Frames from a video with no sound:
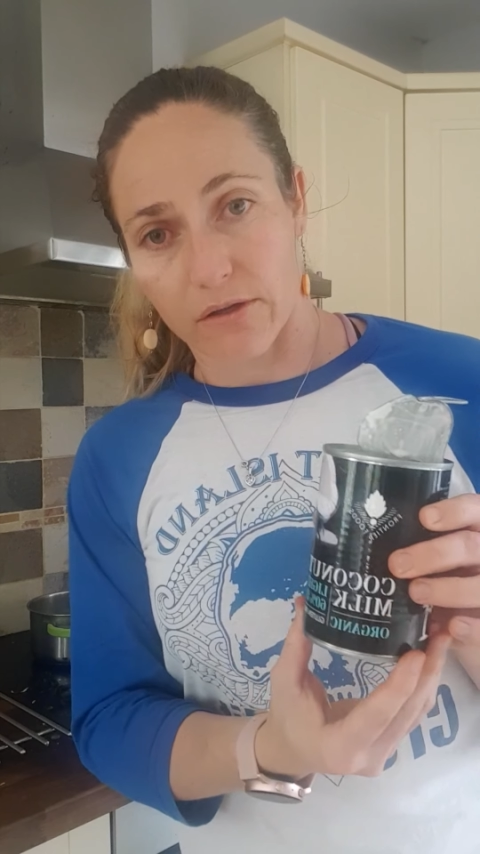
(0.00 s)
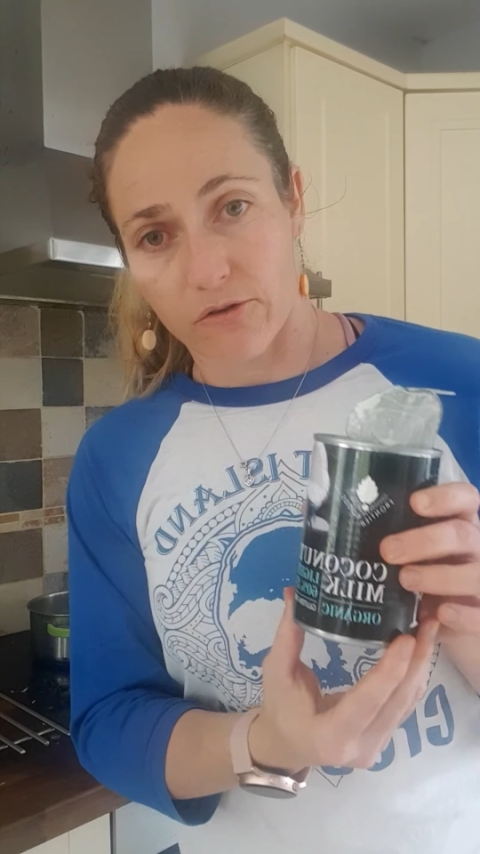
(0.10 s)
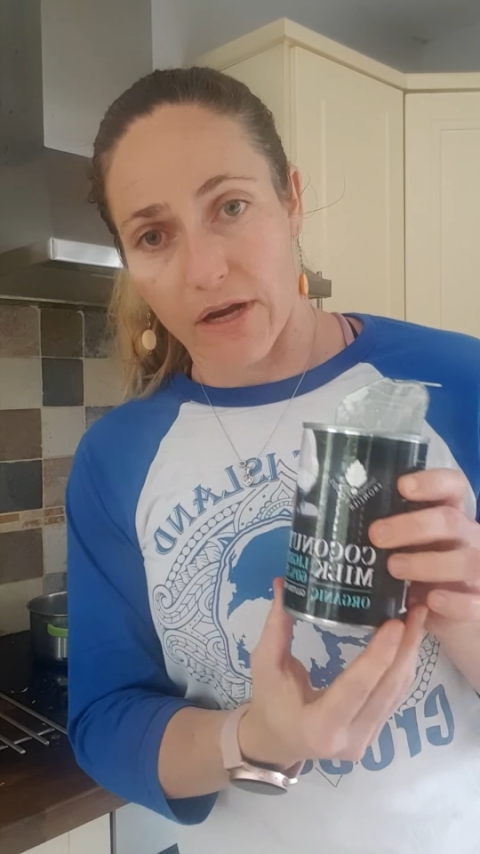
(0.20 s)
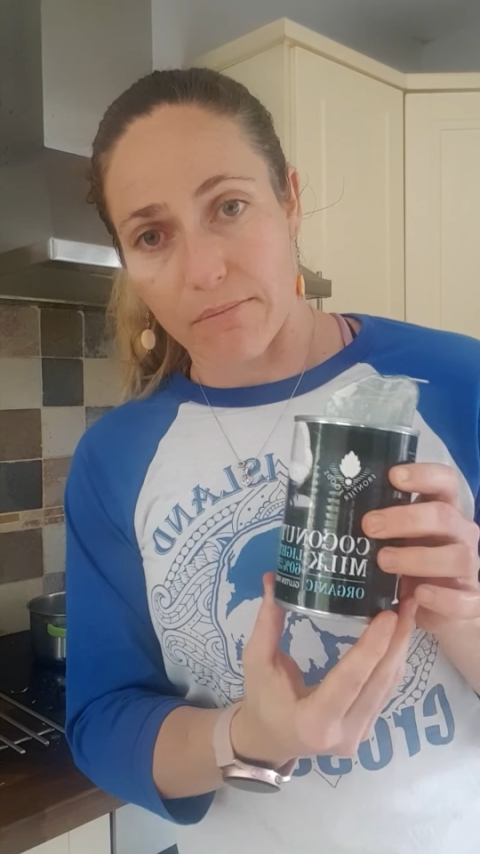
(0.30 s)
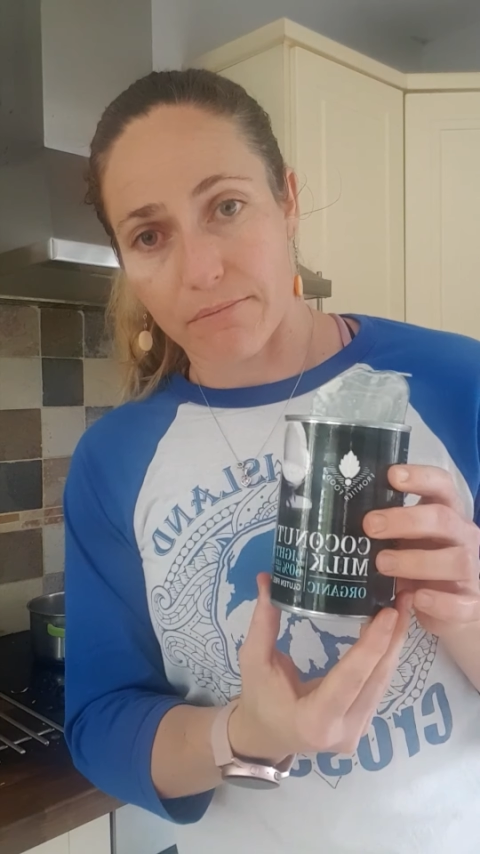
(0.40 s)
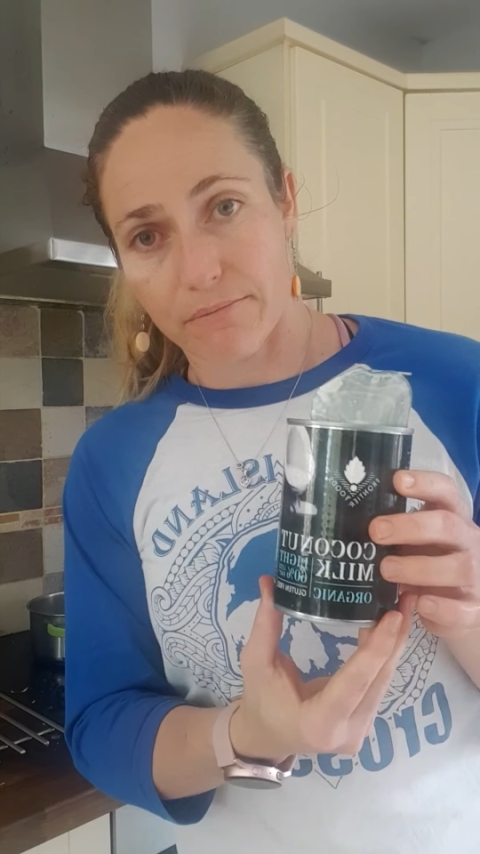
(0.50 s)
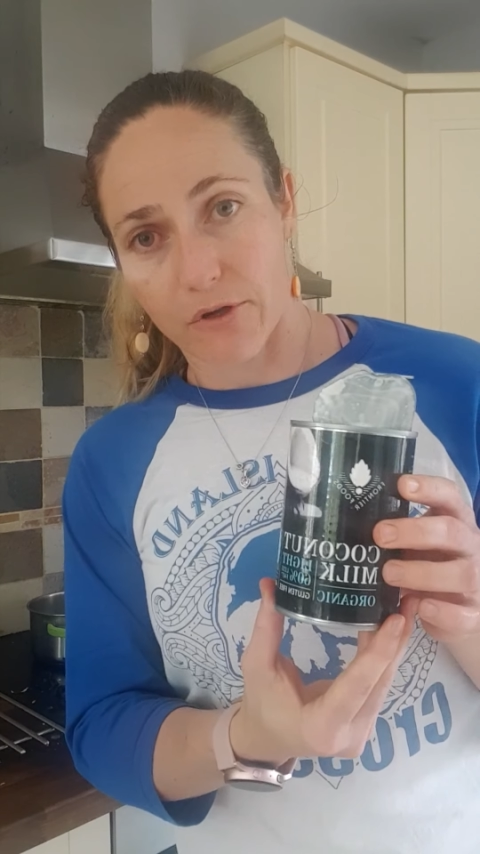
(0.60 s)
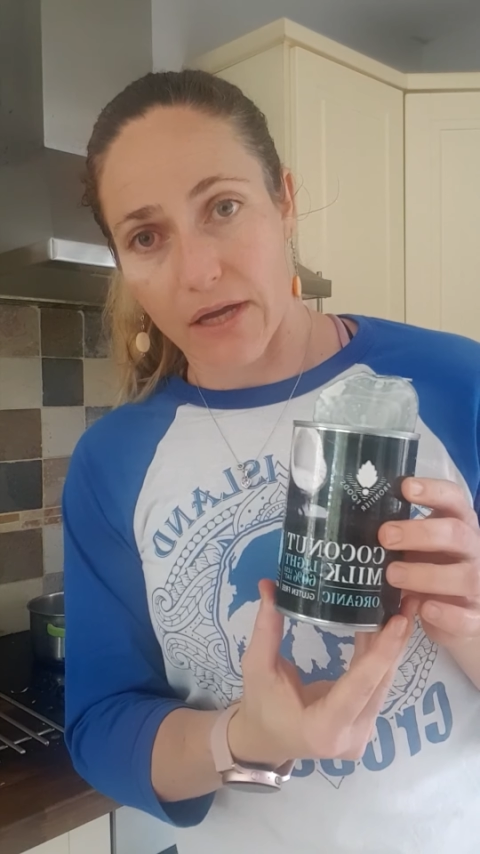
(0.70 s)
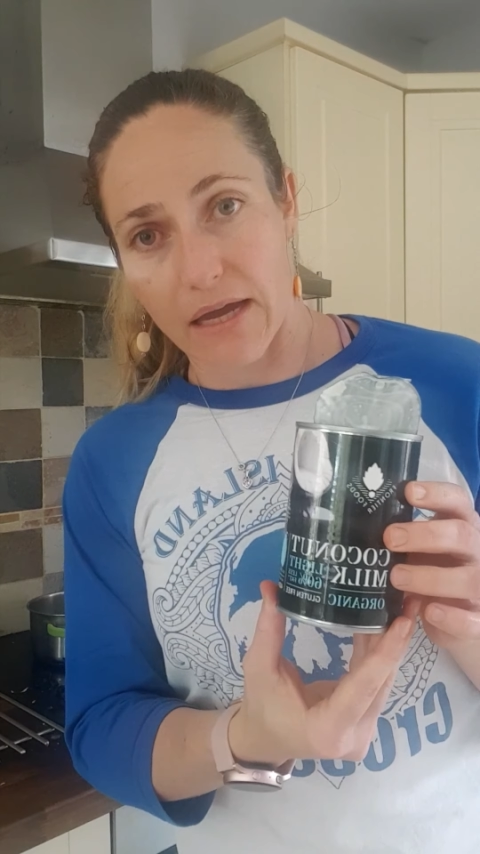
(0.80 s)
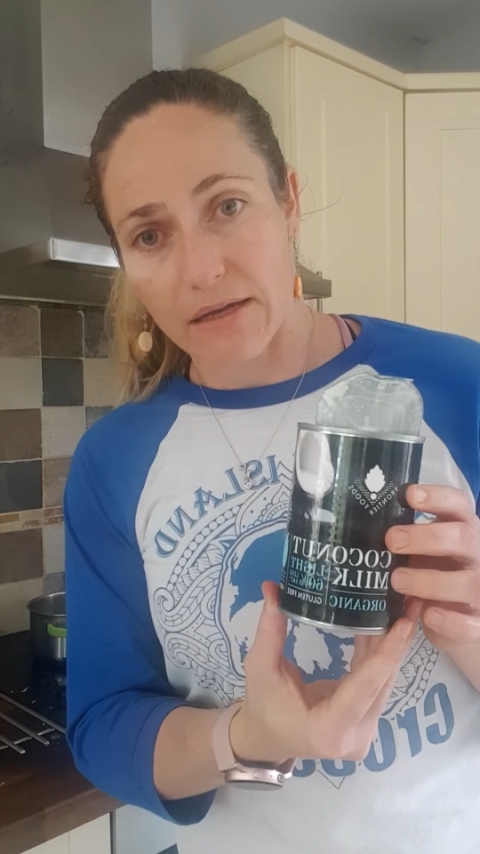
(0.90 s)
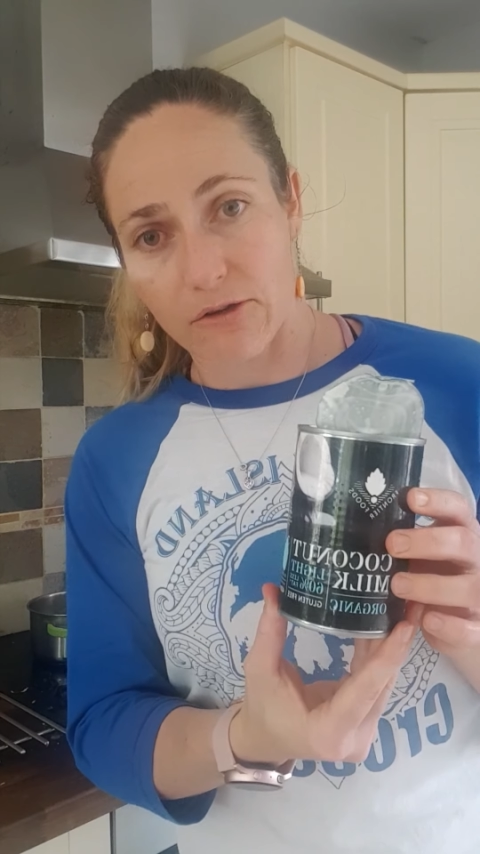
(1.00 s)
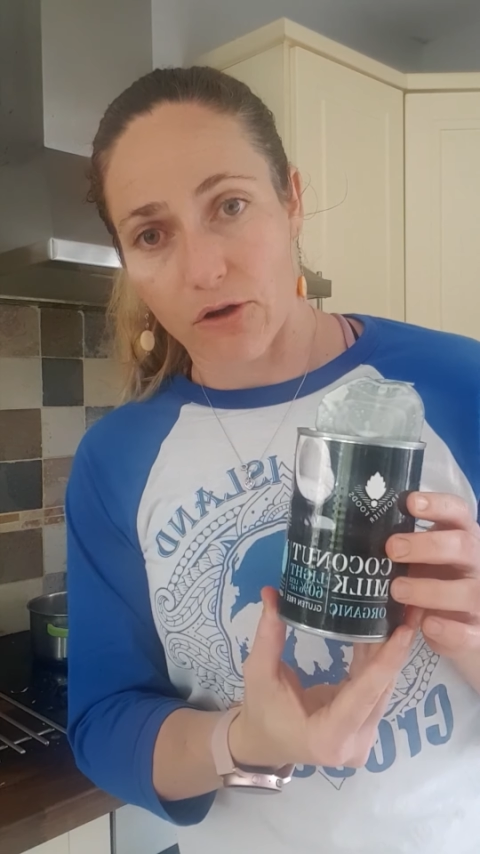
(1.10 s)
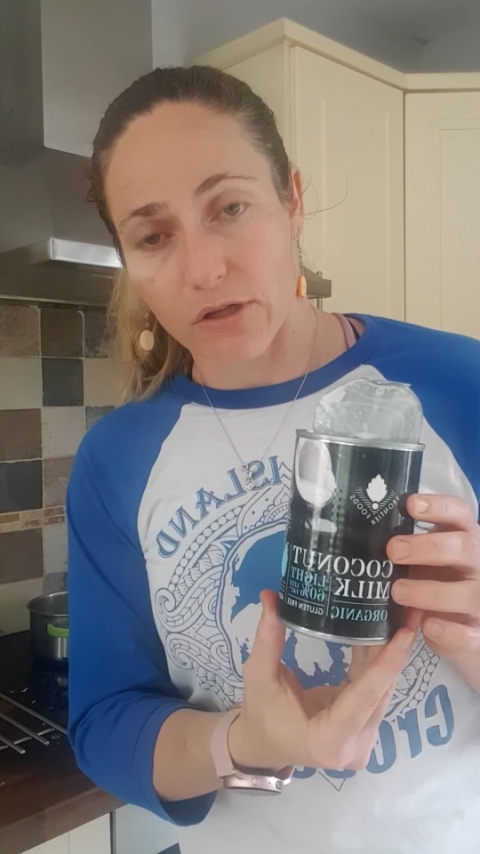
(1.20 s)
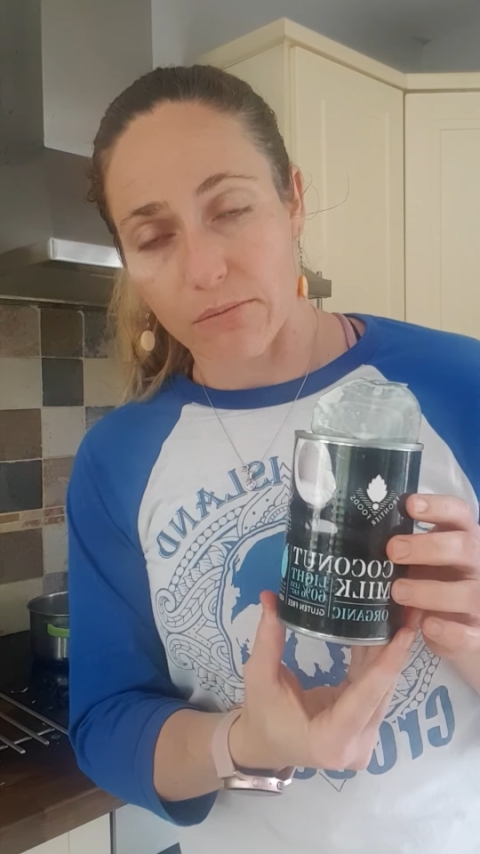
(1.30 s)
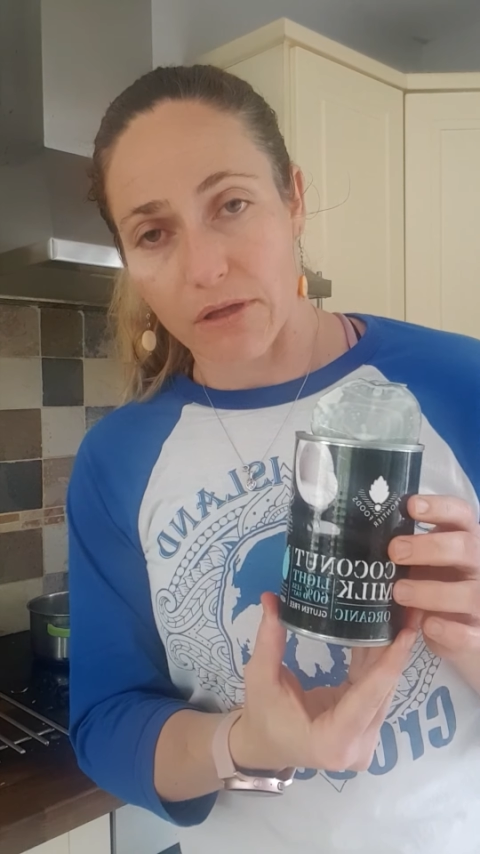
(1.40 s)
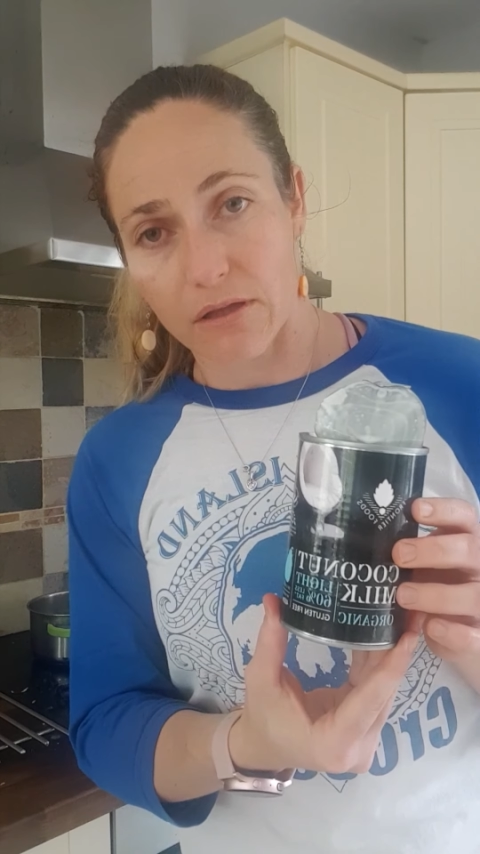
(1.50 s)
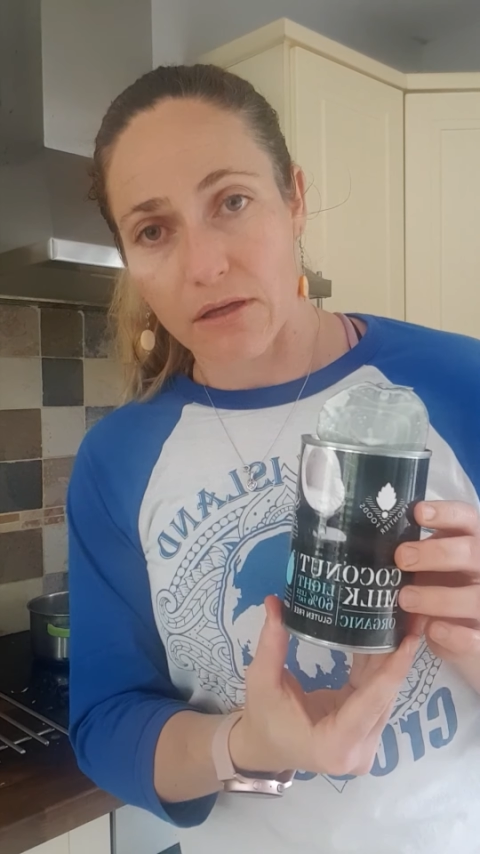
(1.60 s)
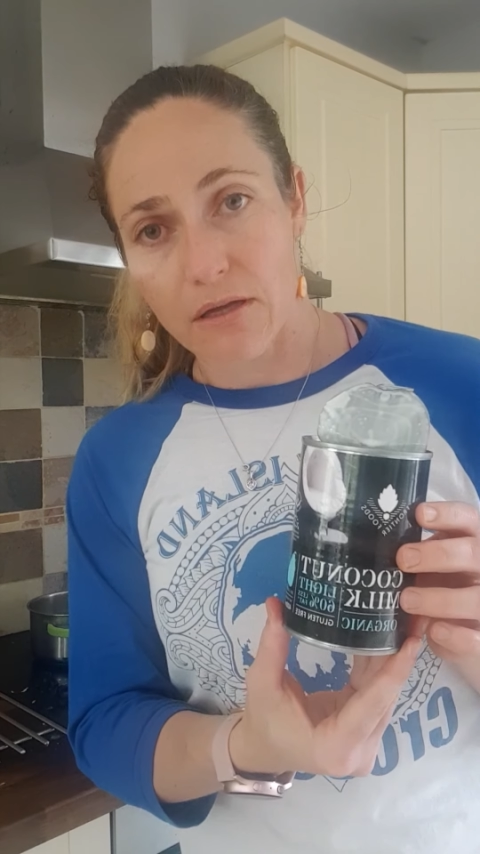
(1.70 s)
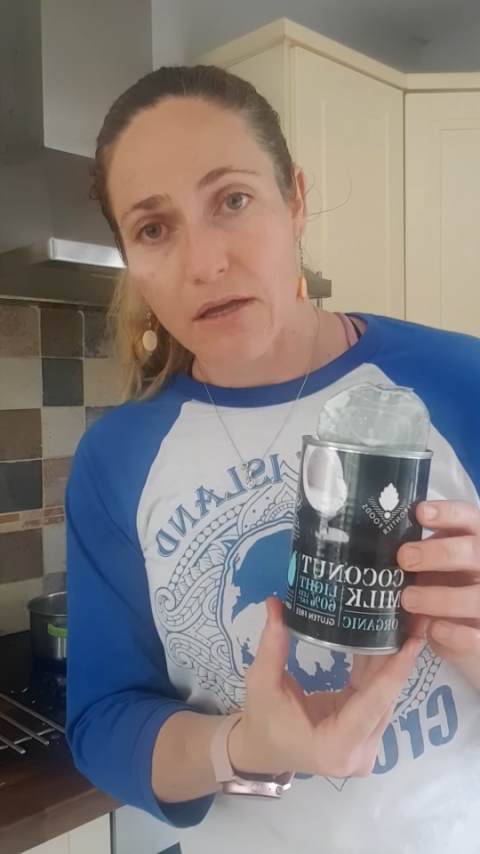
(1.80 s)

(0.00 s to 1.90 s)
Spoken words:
cream, okay? Coconut milk.